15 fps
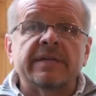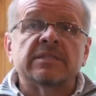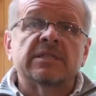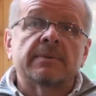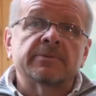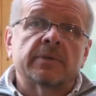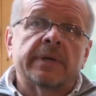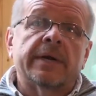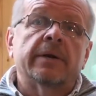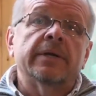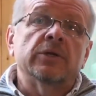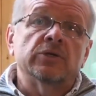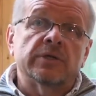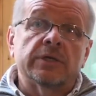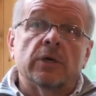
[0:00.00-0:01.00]
each subsequent area
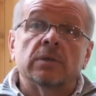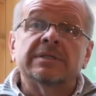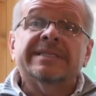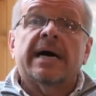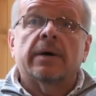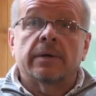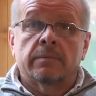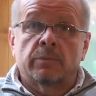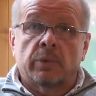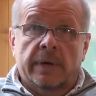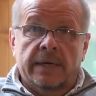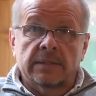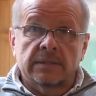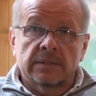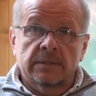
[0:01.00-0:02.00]
usually goes down in
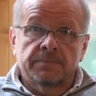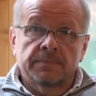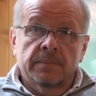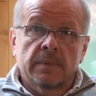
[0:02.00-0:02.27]
price.